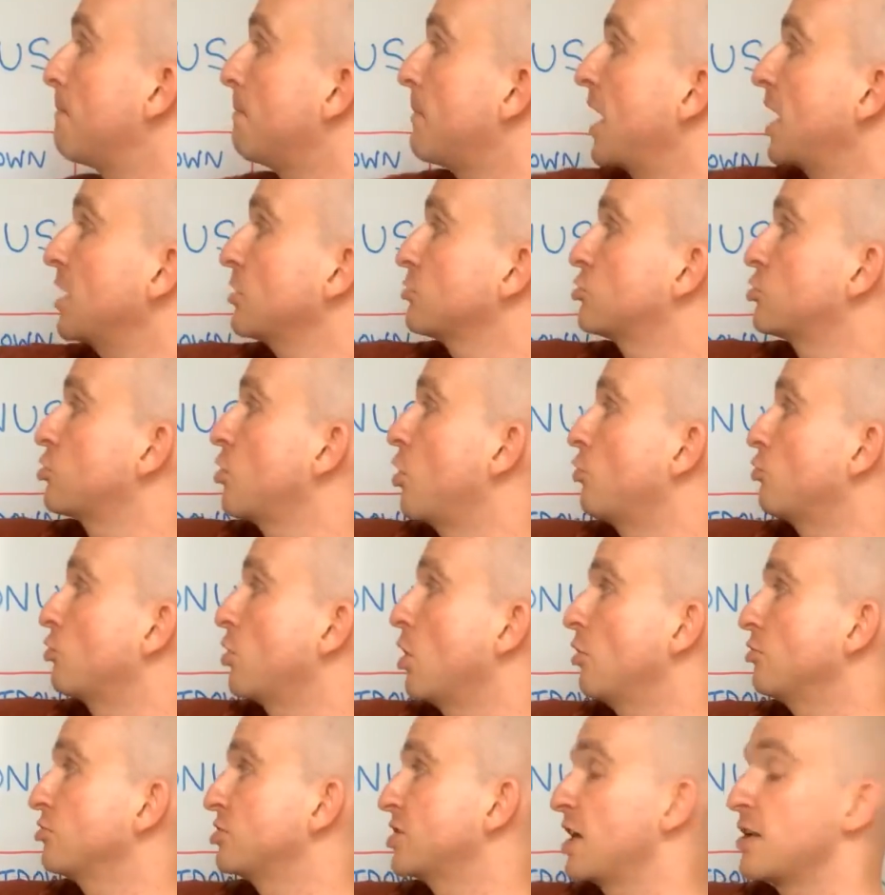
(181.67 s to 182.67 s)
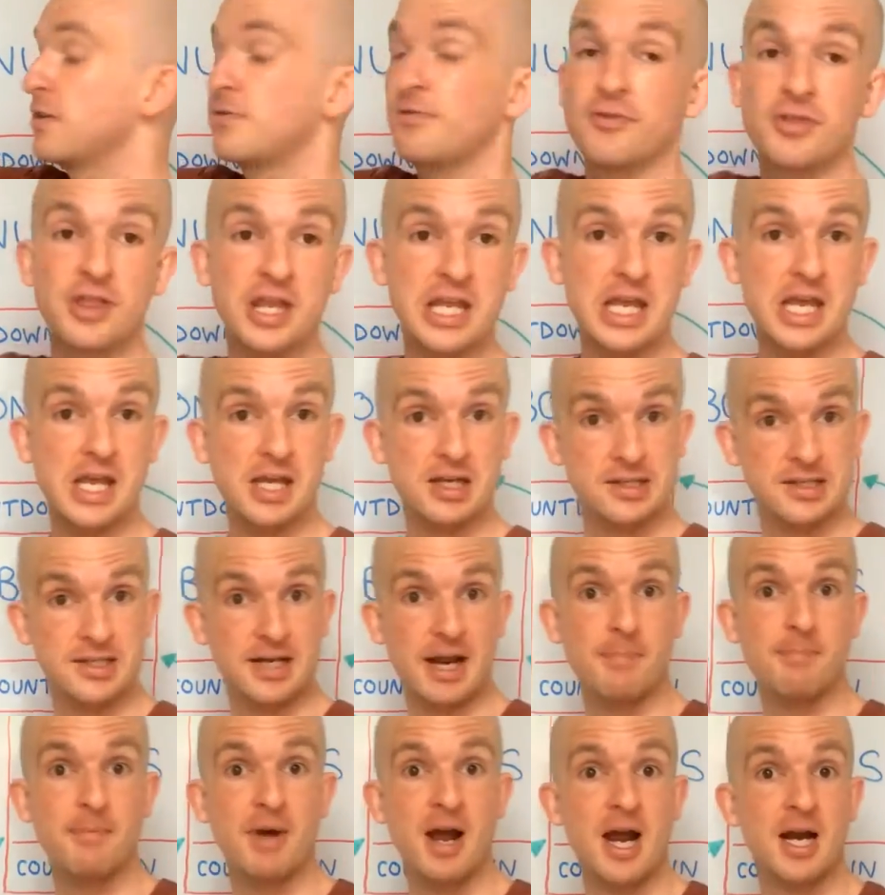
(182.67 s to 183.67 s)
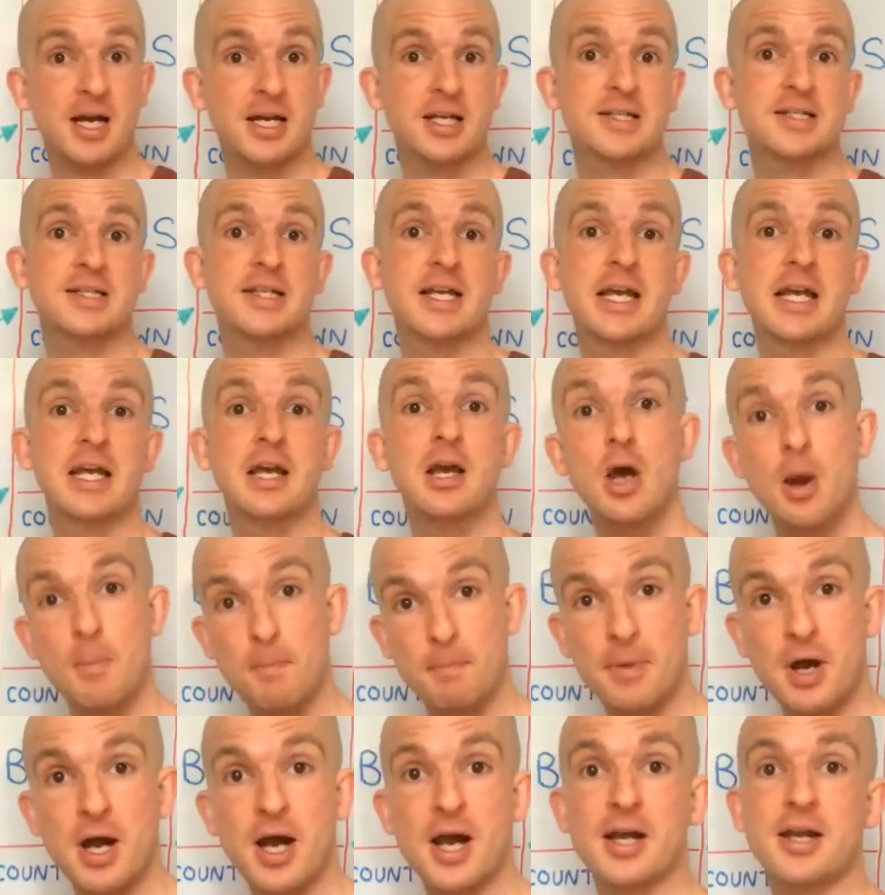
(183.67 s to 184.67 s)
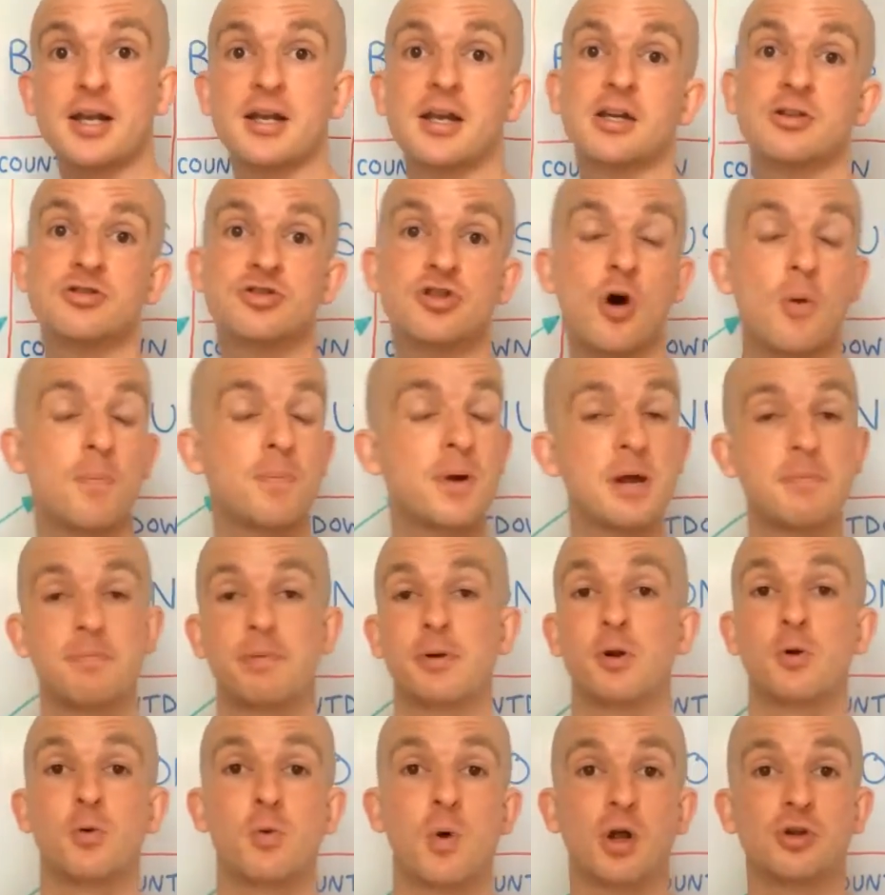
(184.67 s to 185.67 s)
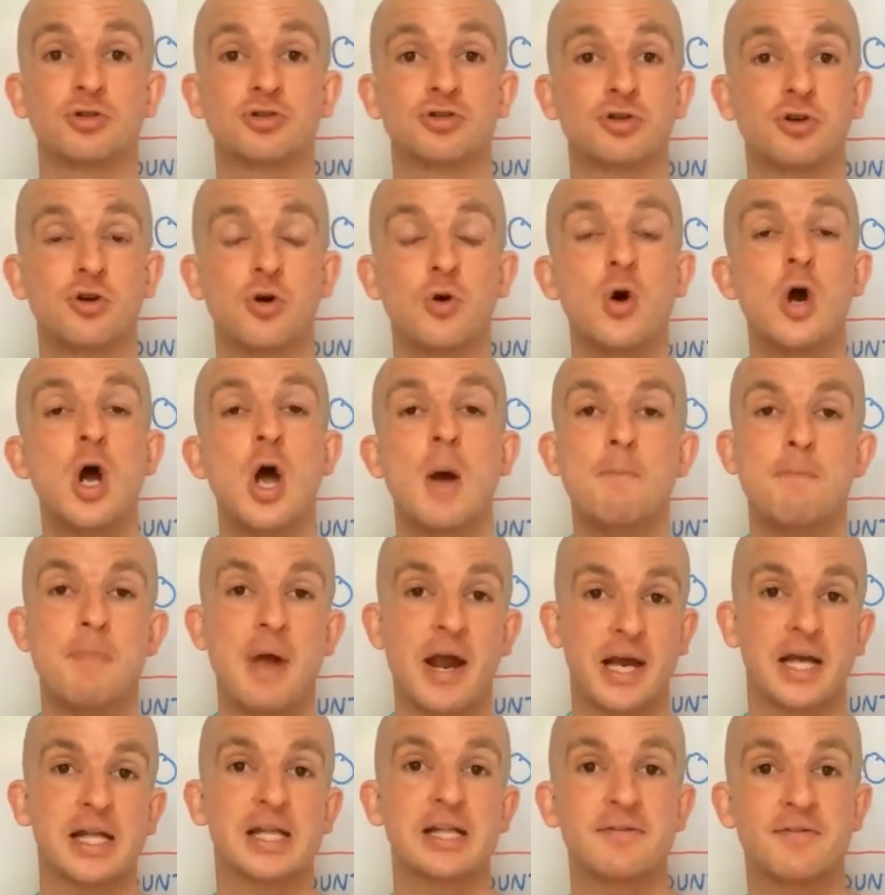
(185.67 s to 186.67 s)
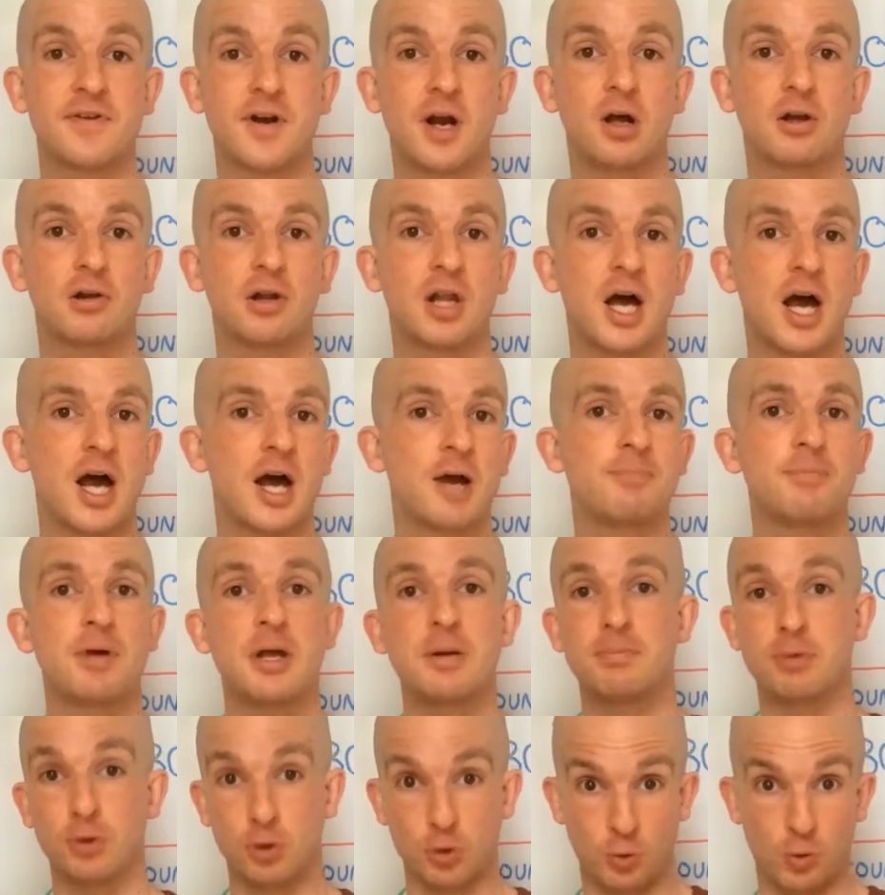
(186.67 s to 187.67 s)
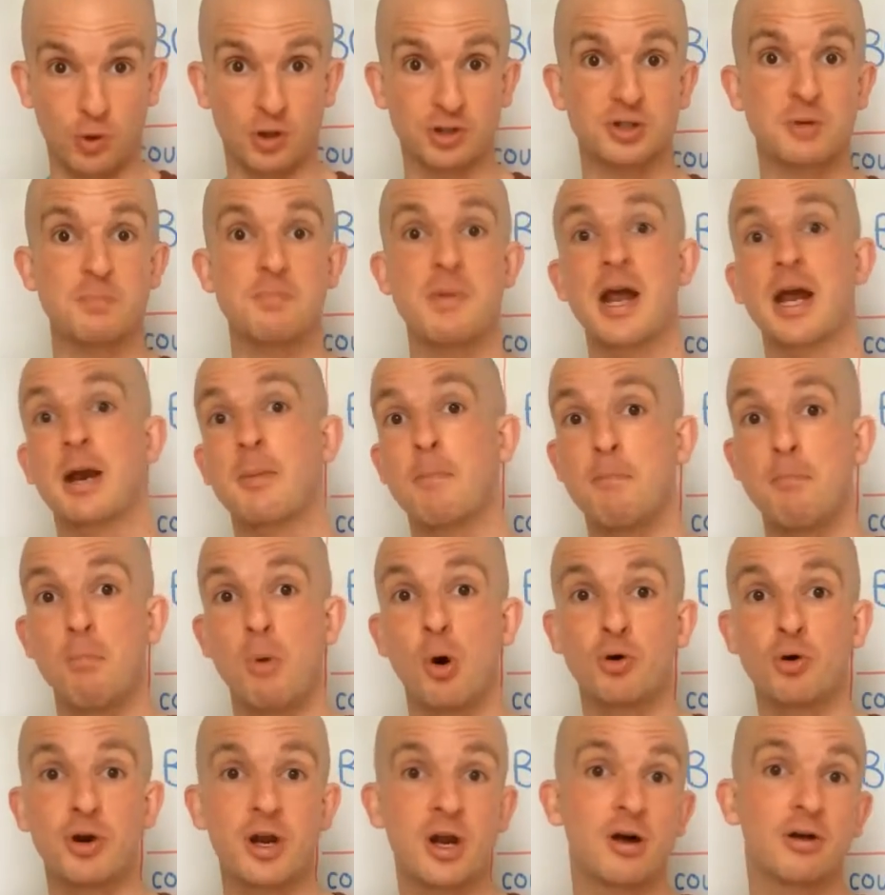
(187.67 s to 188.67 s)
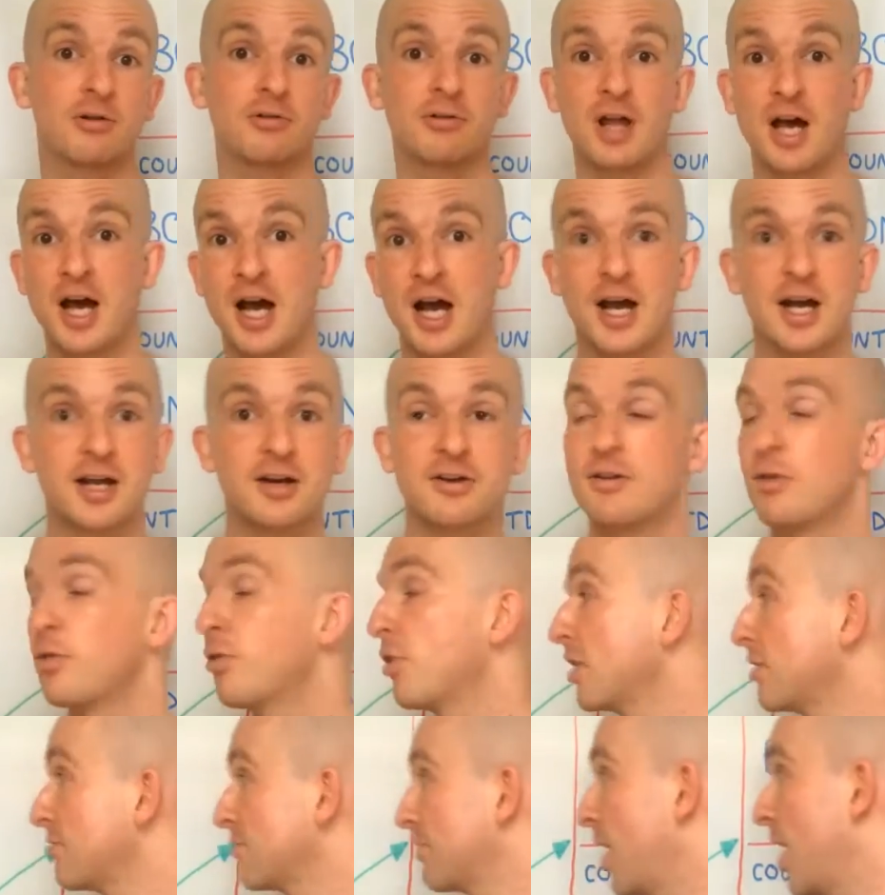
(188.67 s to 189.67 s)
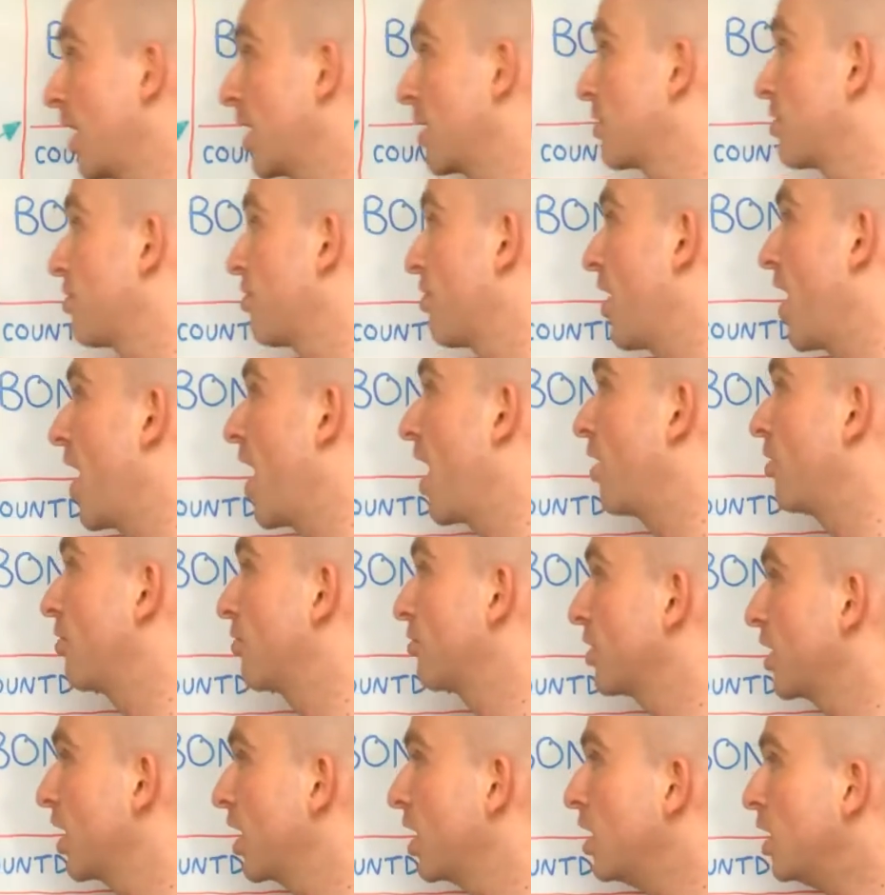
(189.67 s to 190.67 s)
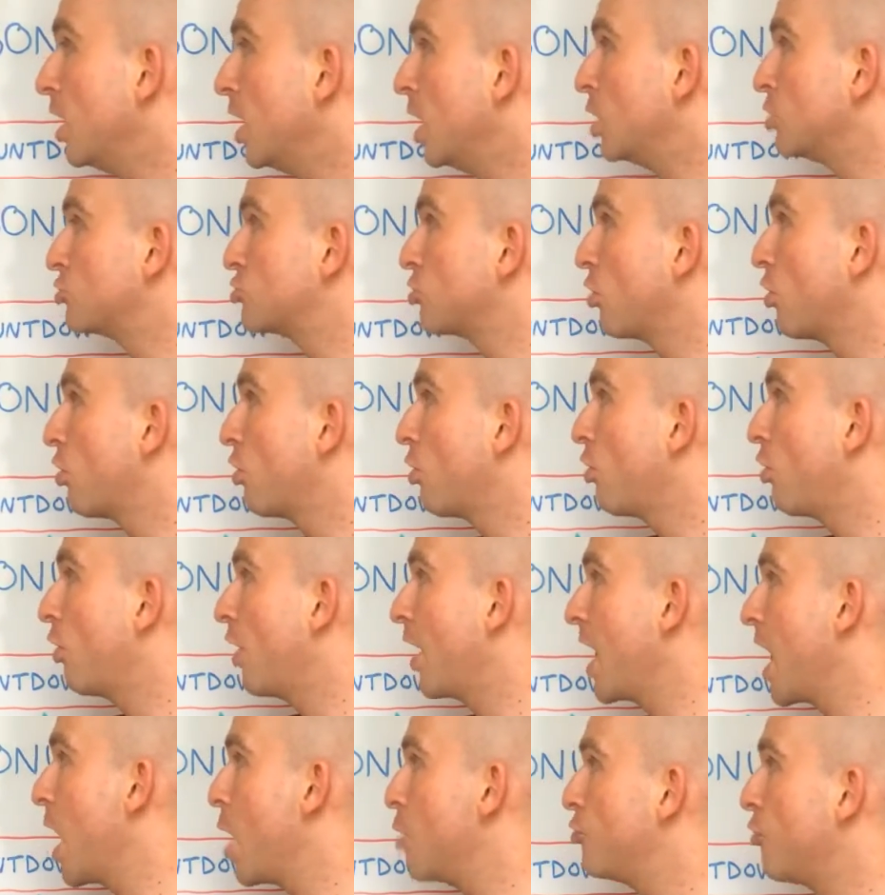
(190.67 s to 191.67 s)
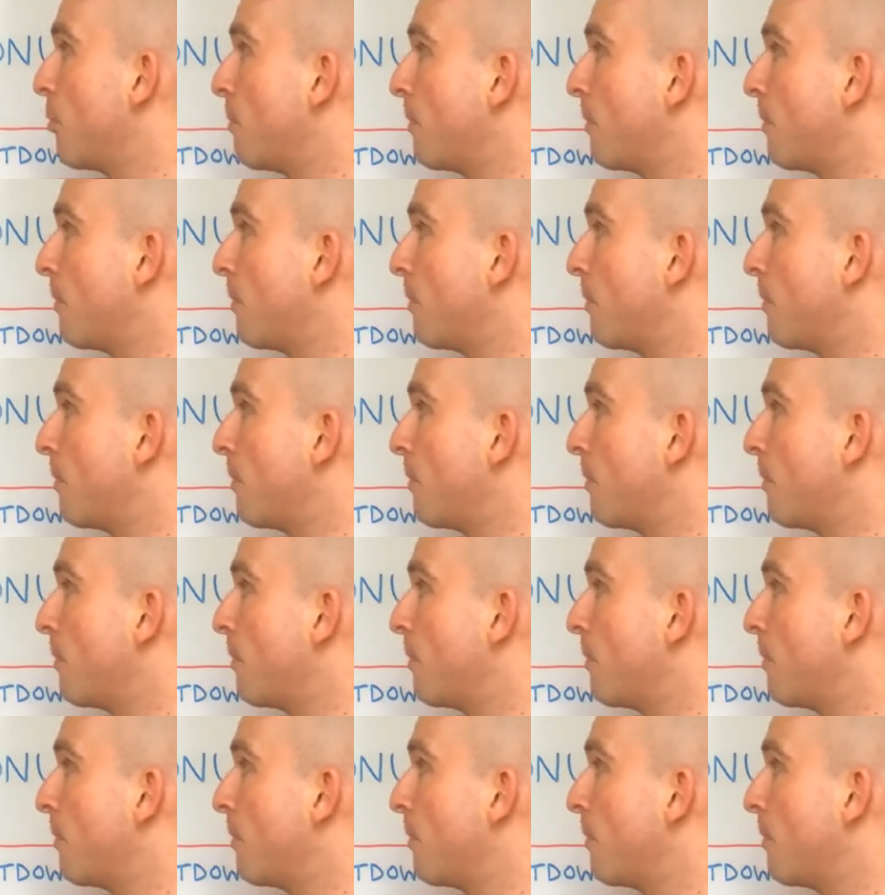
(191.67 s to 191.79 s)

milestone content for the internet marketing market. So people who want to make a living online, people who want to make money online, and things like that, okay? So the